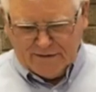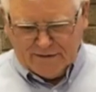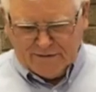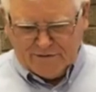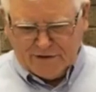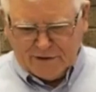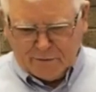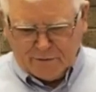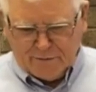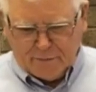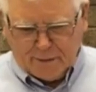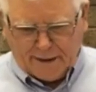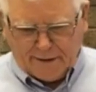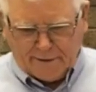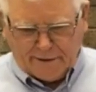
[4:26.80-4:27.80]
she was
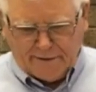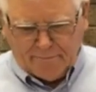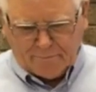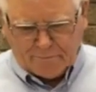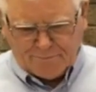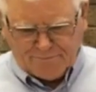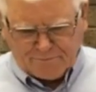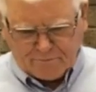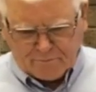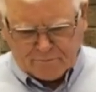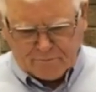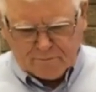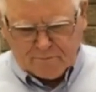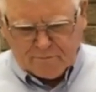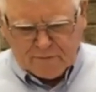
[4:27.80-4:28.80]
barren
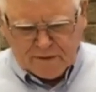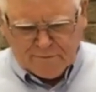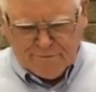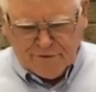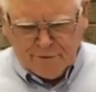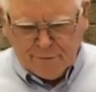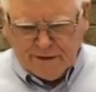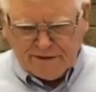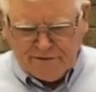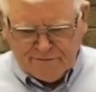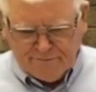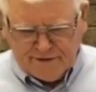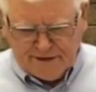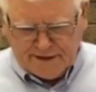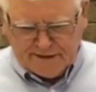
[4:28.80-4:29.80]
for the rest of
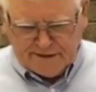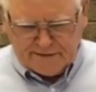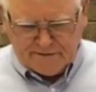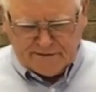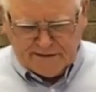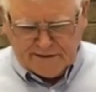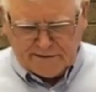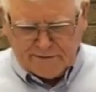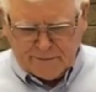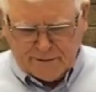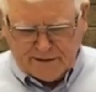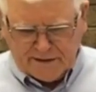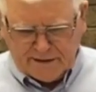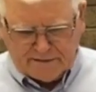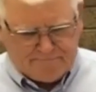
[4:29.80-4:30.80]
her days, as
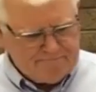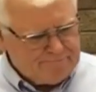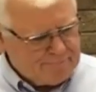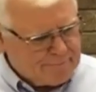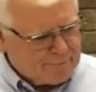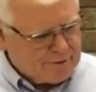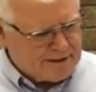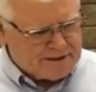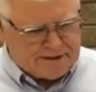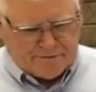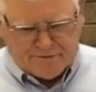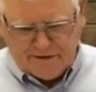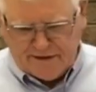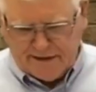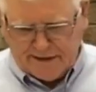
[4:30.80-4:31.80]
we uh, read in
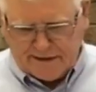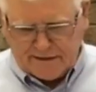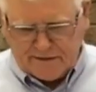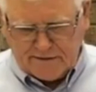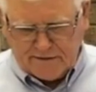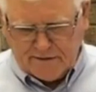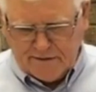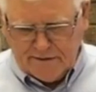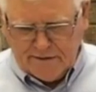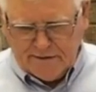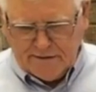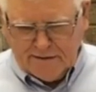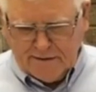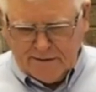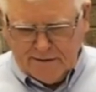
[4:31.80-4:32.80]
the text,
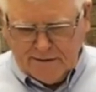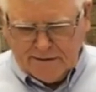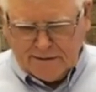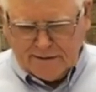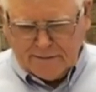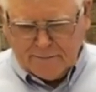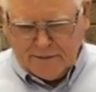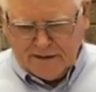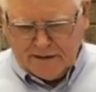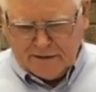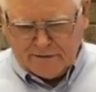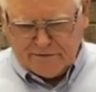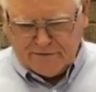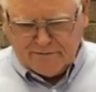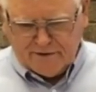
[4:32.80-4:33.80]
uh,
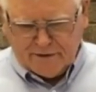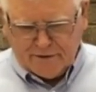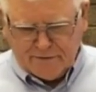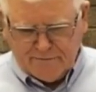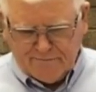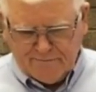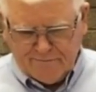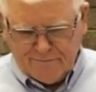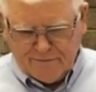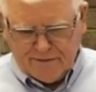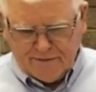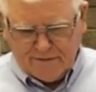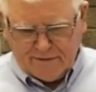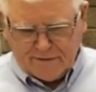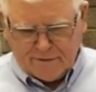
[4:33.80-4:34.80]
because of her
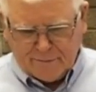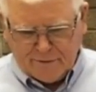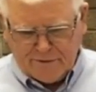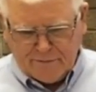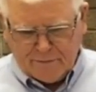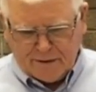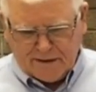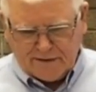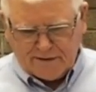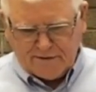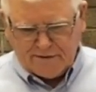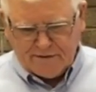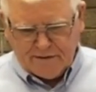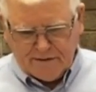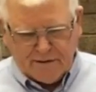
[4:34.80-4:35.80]
her
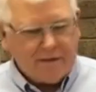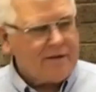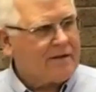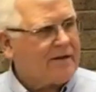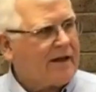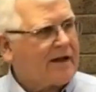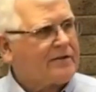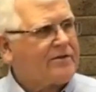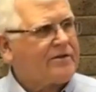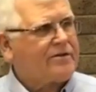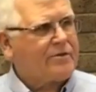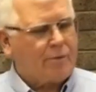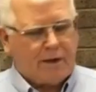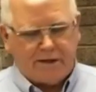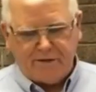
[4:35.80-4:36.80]
response to that
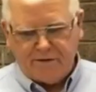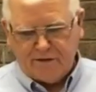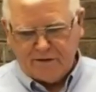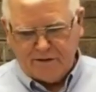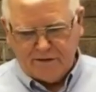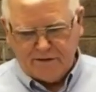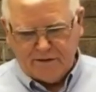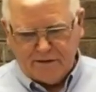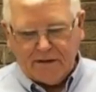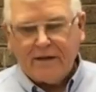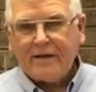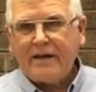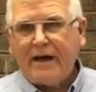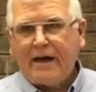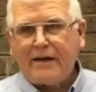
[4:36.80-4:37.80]
situation.
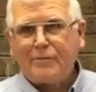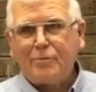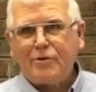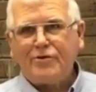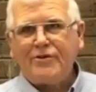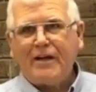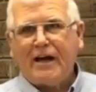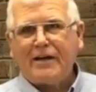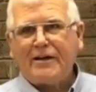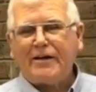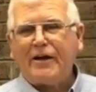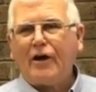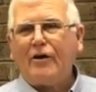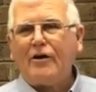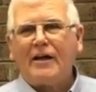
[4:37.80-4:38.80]
God was not at
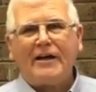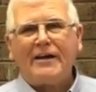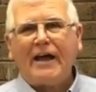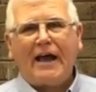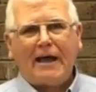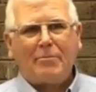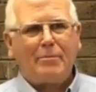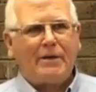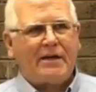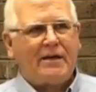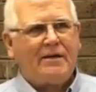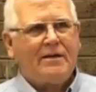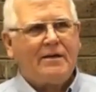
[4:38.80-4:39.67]
all unhappy